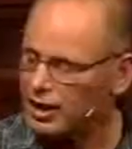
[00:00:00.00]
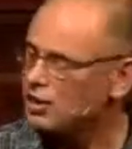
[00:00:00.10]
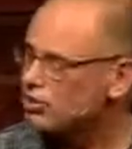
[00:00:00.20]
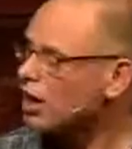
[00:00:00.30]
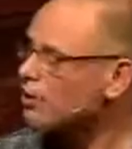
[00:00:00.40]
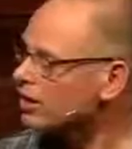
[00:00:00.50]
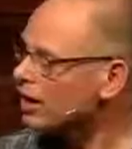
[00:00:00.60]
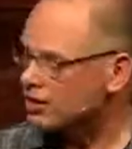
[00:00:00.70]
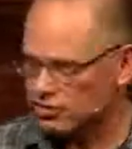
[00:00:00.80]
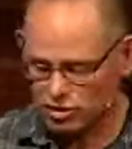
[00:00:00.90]
So I would
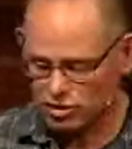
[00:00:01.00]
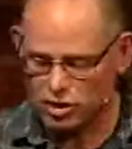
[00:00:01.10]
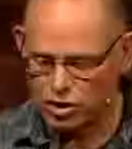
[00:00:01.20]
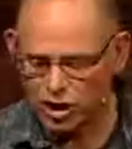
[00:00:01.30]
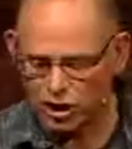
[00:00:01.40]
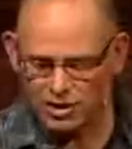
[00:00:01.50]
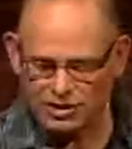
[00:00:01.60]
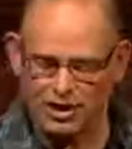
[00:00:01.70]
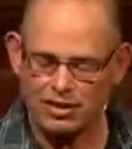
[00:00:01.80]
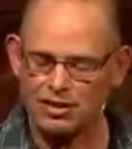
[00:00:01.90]
ask that you not only
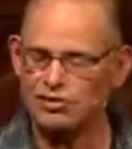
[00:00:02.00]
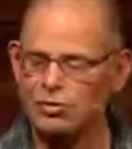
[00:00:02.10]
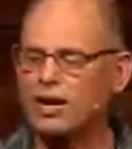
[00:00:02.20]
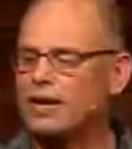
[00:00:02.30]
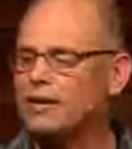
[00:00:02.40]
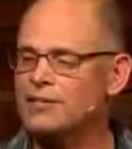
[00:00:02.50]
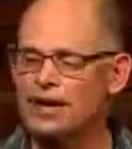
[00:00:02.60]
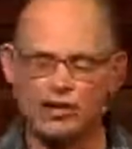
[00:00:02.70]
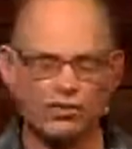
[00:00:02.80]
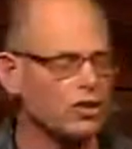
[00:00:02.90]
take this away
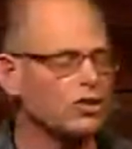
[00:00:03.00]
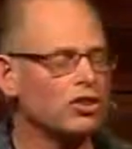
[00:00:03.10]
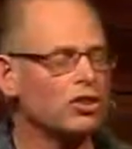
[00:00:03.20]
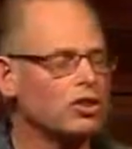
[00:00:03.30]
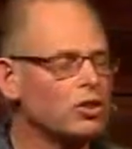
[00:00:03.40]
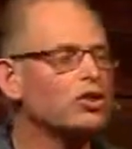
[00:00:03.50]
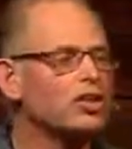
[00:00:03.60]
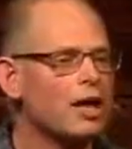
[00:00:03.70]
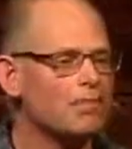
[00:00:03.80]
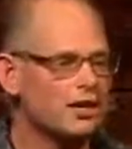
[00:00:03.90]
and that you think, who could
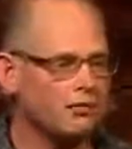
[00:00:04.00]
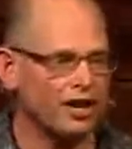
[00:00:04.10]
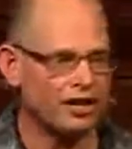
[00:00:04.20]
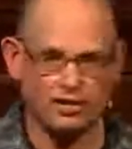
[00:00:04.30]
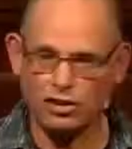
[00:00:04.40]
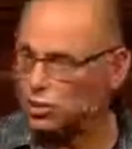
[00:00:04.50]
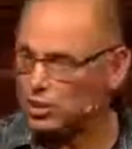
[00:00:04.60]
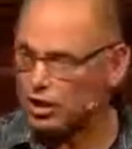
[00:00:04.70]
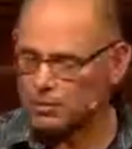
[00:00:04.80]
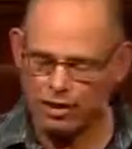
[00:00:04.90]
I be inviting? Who
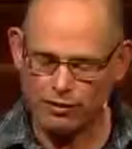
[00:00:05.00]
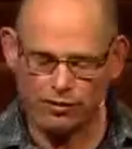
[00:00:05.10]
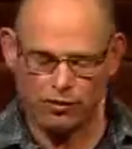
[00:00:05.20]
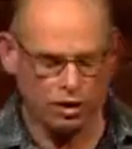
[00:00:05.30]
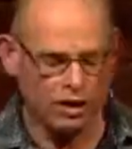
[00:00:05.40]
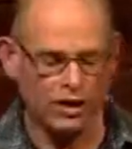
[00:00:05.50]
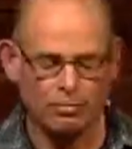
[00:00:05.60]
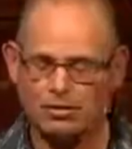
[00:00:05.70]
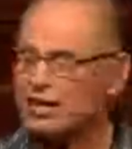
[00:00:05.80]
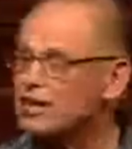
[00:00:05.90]
can I pray for?
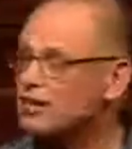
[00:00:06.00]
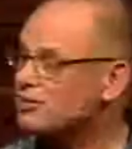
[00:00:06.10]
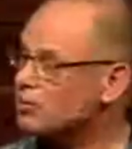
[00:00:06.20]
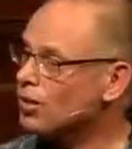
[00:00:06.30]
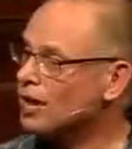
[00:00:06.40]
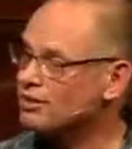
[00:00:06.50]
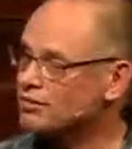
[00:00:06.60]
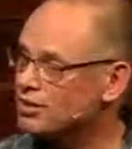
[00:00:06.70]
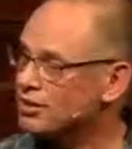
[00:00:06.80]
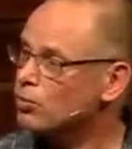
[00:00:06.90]
But take this away and to
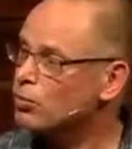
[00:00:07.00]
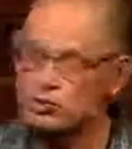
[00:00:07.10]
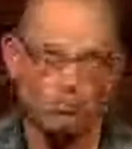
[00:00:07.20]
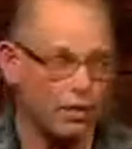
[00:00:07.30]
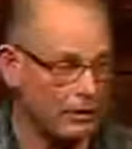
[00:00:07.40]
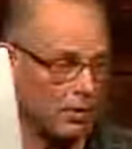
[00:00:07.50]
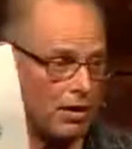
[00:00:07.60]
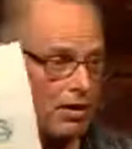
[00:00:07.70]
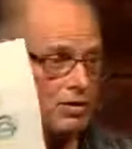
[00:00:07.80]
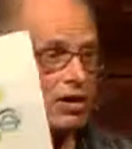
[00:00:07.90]
think, what's my
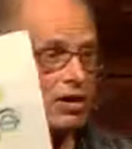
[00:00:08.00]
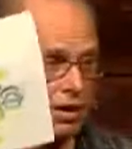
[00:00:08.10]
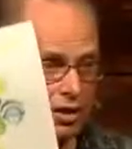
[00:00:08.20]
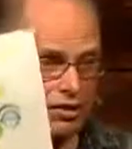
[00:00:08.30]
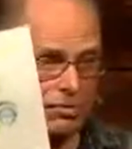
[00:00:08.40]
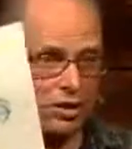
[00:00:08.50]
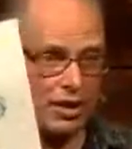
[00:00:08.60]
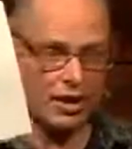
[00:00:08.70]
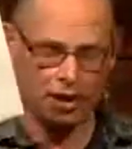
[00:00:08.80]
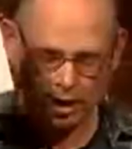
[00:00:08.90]
part going to
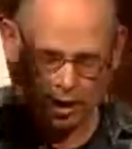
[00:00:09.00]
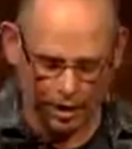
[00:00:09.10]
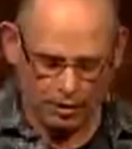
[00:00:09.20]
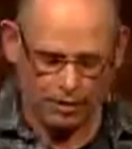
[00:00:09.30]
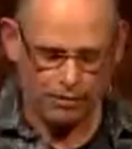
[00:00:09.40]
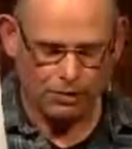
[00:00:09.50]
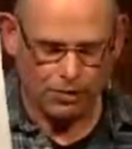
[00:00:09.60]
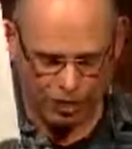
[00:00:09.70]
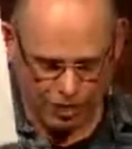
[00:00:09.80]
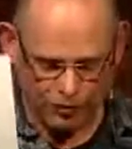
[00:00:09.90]
be in the
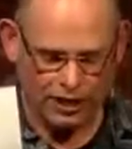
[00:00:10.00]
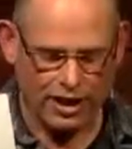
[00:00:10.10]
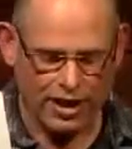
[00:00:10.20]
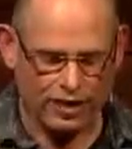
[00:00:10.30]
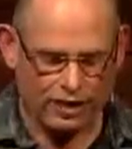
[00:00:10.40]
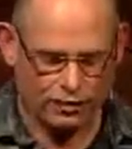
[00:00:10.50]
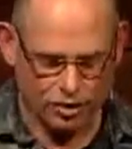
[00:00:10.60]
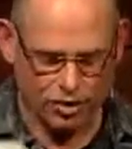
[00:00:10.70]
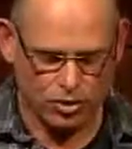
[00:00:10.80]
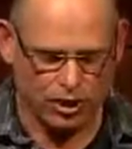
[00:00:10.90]
gift day for
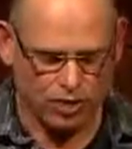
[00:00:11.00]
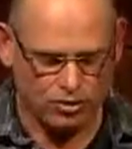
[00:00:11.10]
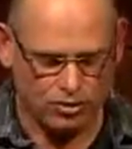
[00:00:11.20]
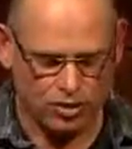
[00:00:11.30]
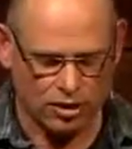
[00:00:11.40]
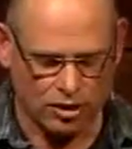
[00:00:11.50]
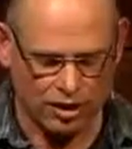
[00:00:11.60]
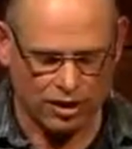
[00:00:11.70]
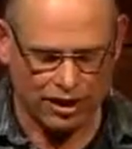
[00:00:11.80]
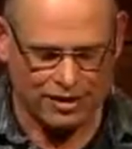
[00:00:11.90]

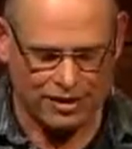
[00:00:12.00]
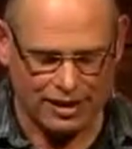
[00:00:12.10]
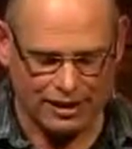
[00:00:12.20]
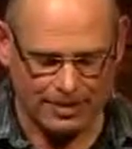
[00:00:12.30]
2019?